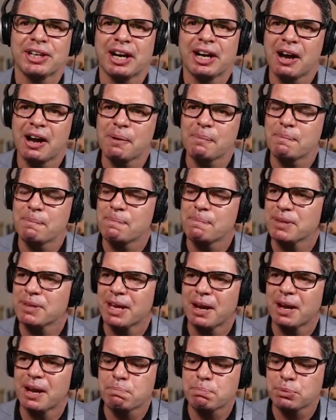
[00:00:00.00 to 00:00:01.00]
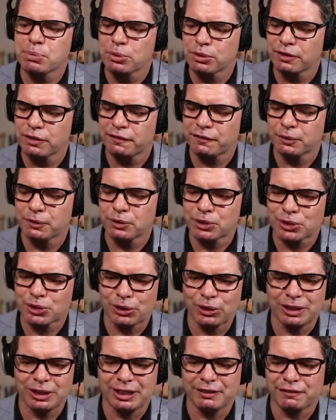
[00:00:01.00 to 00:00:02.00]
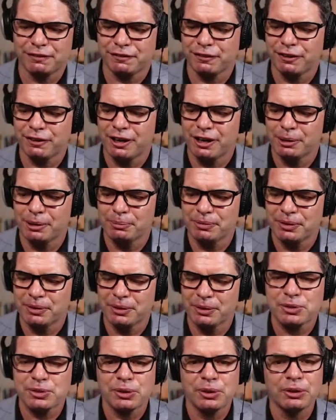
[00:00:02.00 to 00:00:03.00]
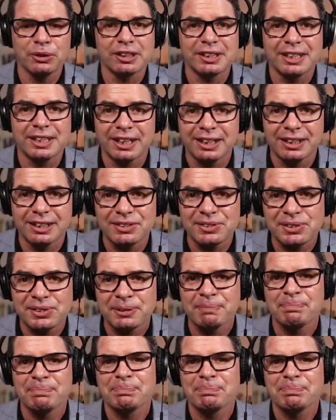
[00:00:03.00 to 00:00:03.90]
A beautiful journey from those early days